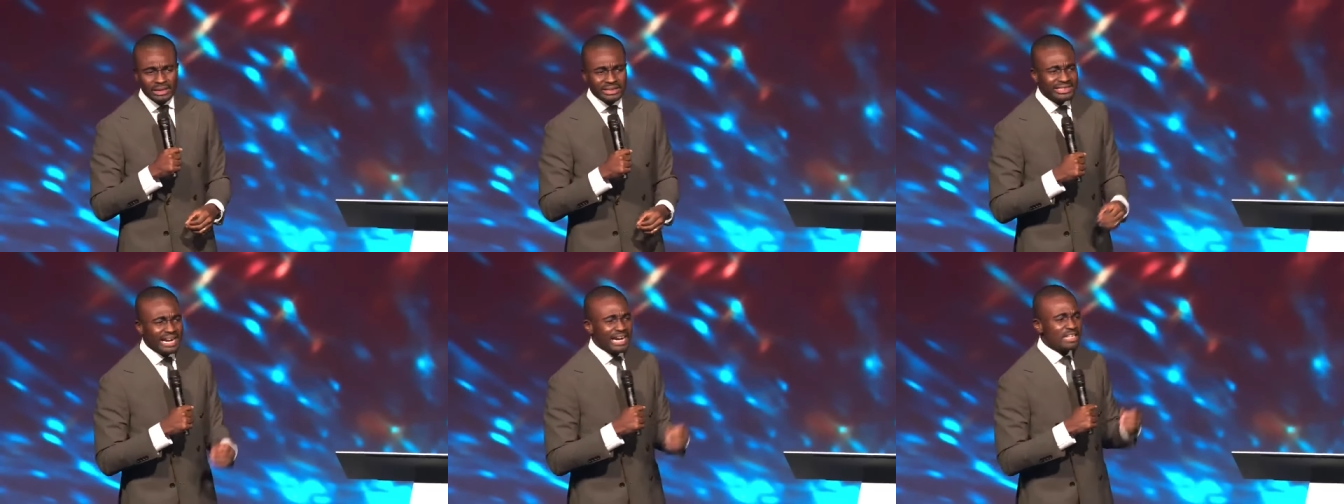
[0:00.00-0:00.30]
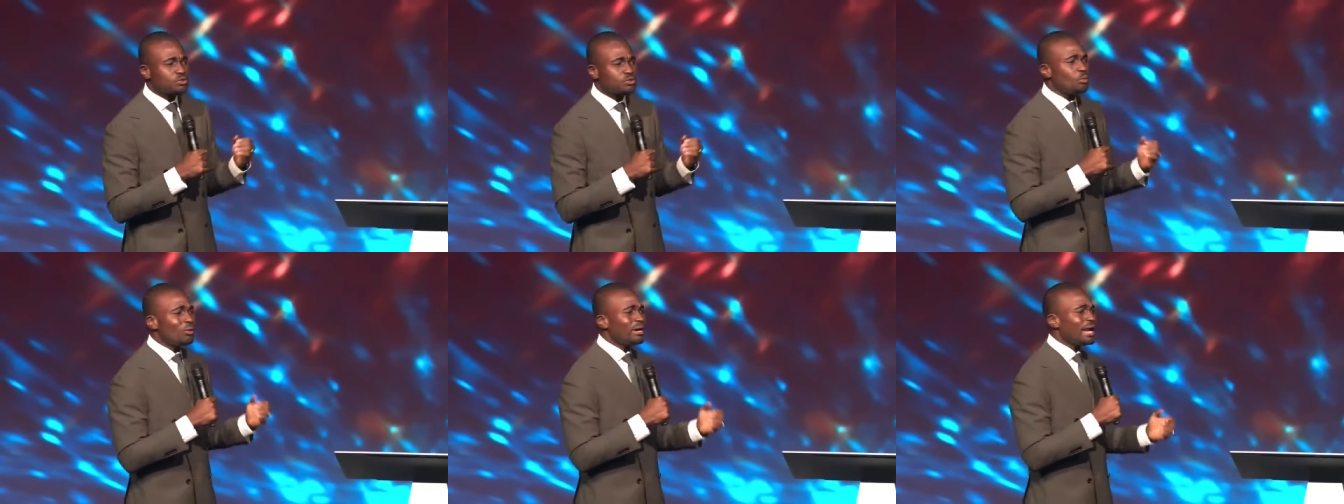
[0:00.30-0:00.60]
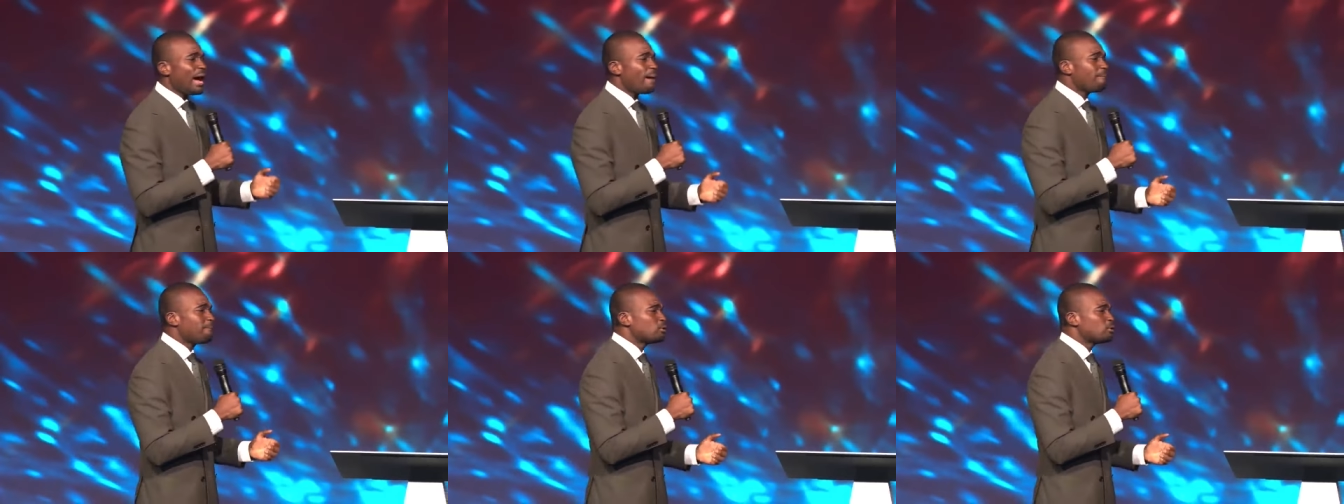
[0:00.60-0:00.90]
That's what
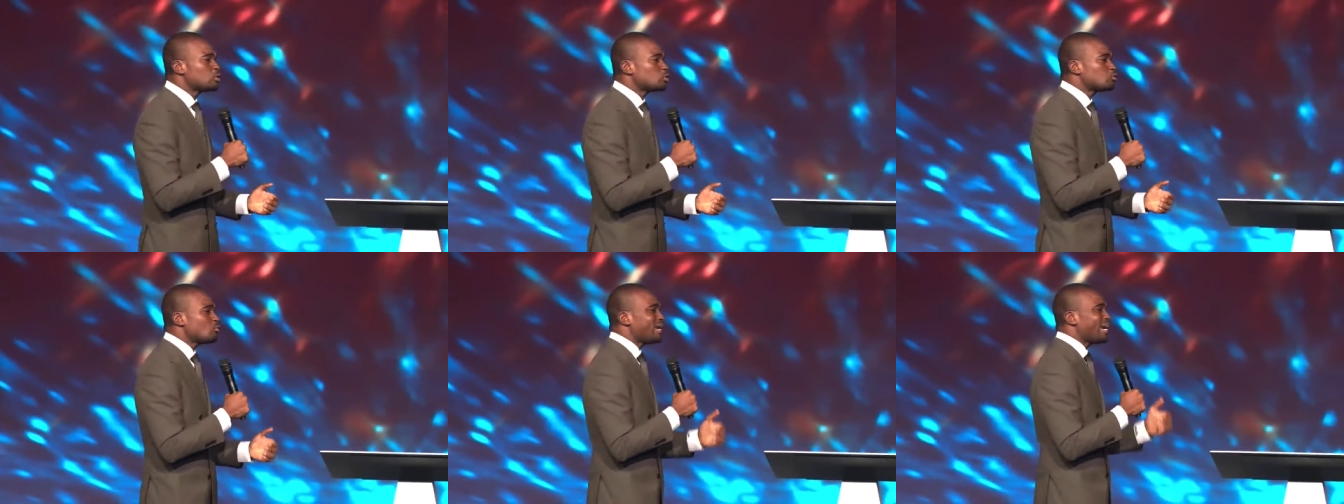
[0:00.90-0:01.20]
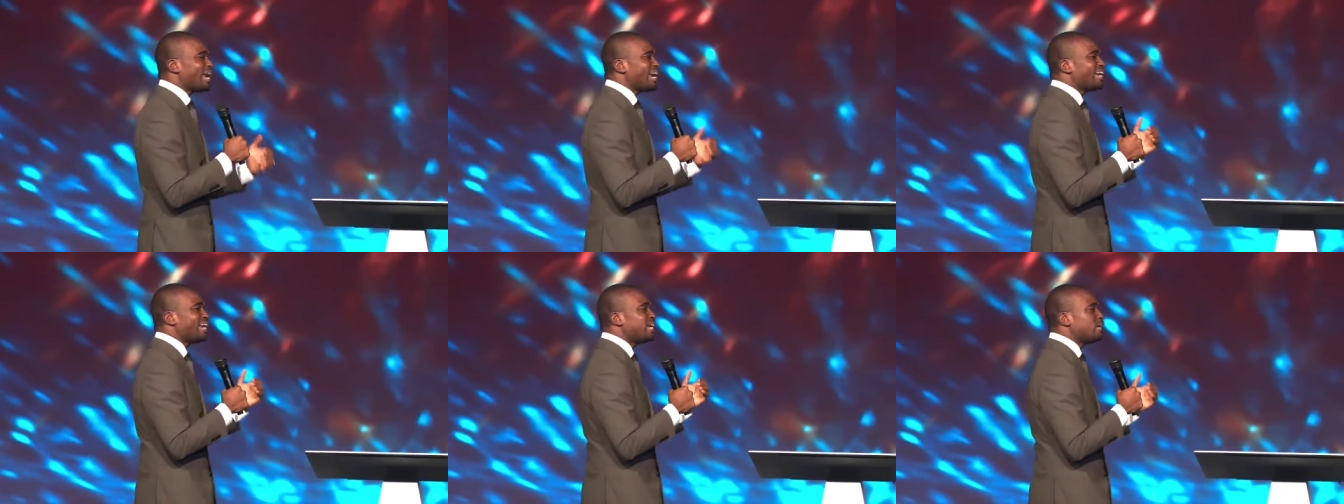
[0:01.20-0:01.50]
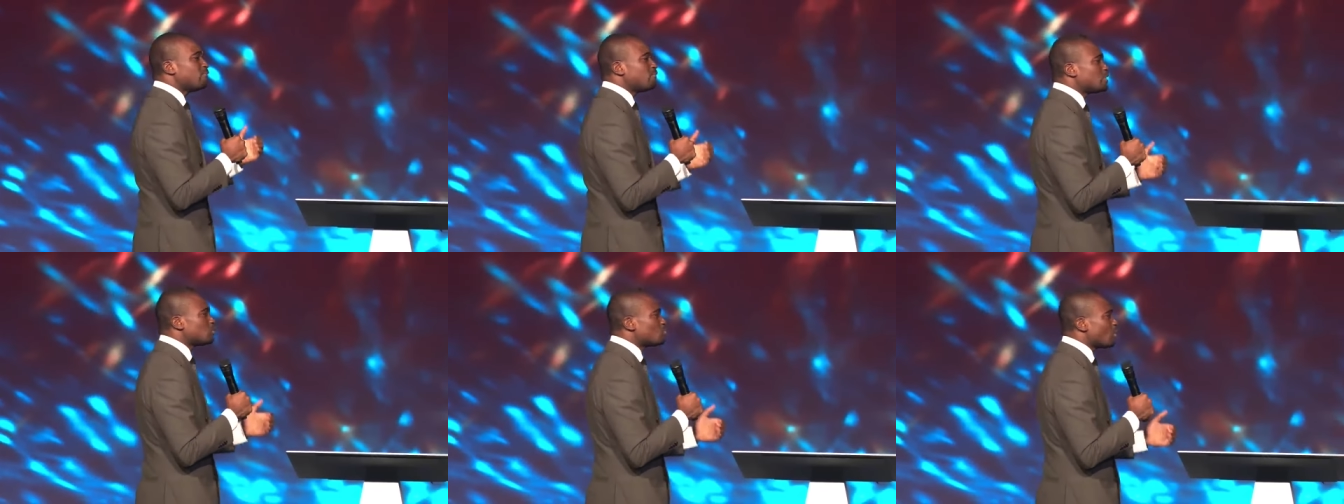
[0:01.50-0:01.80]
happens when an
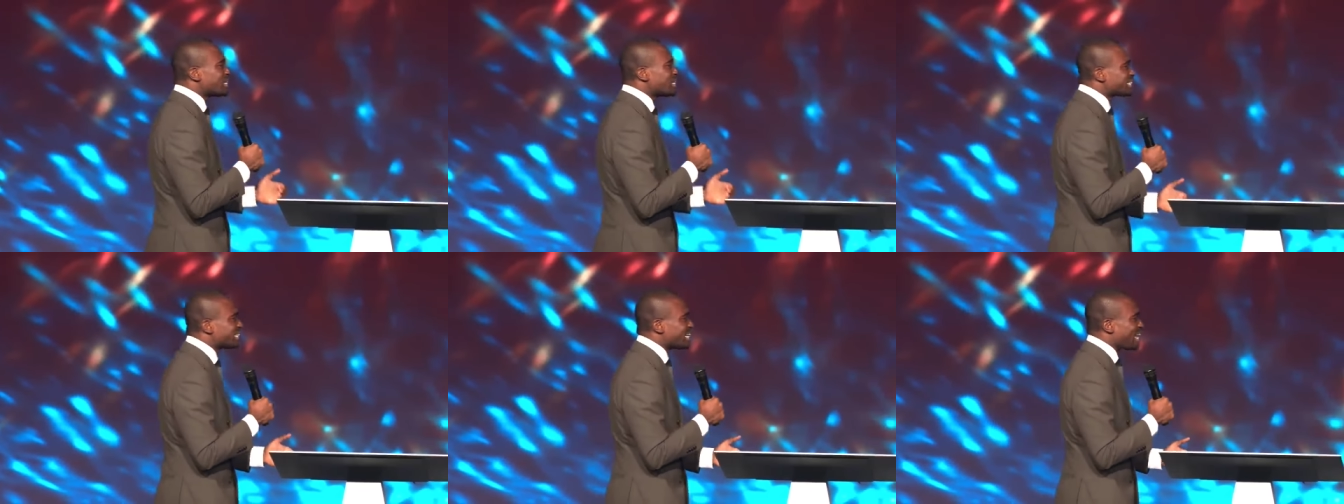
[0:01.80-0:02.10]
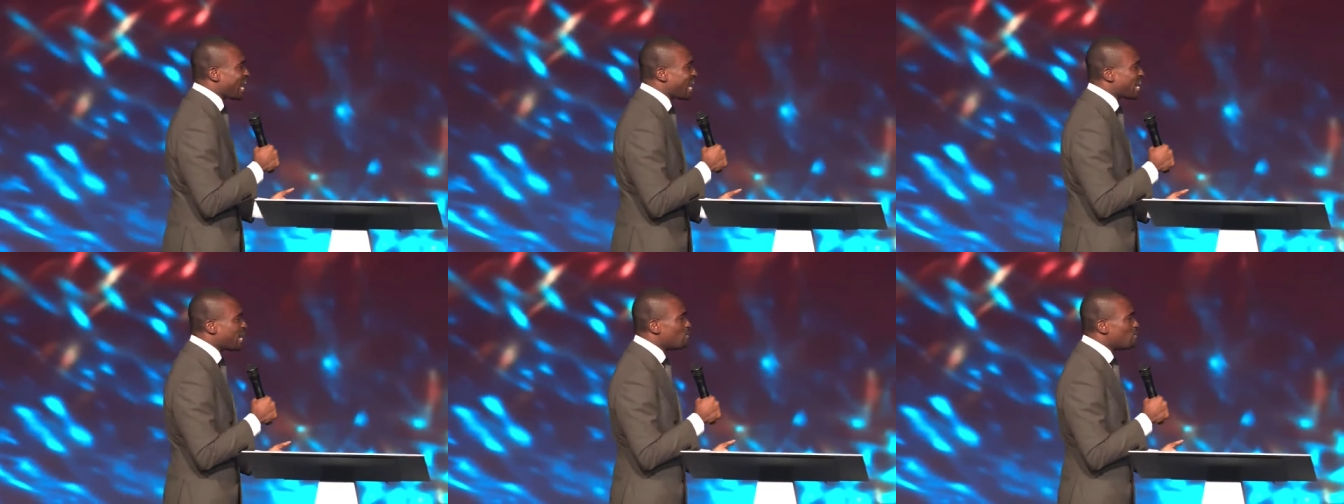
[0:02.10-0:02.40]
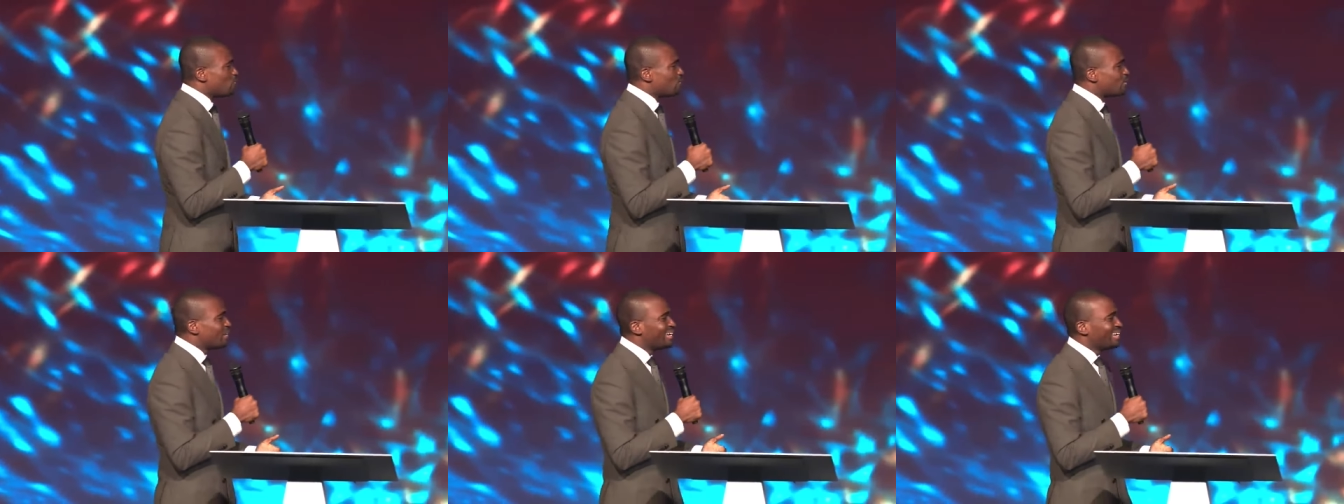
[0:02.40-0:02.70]
individual's
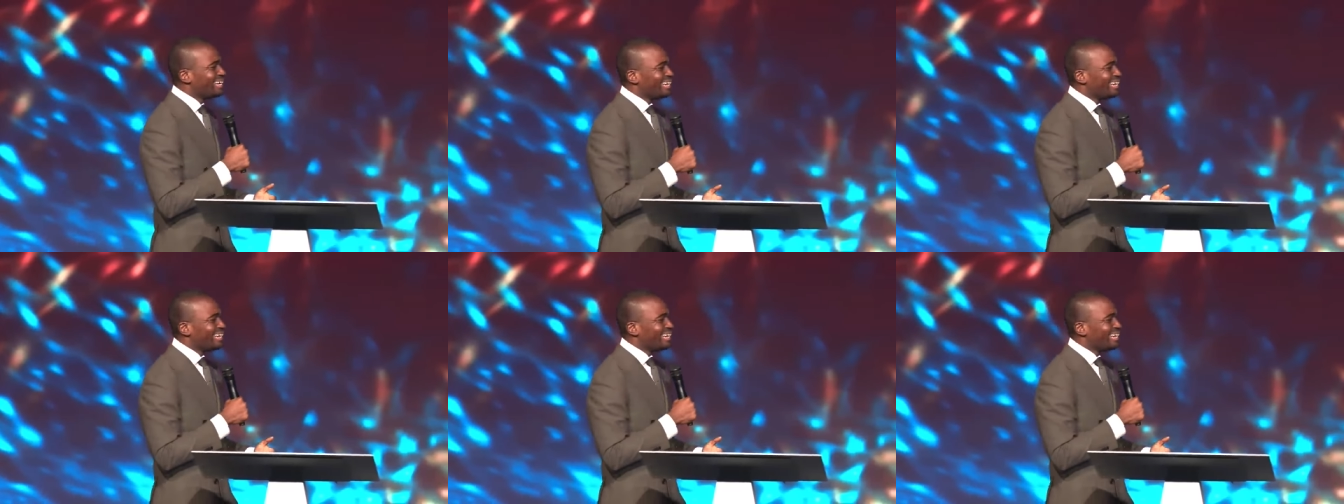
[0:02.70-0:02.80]
life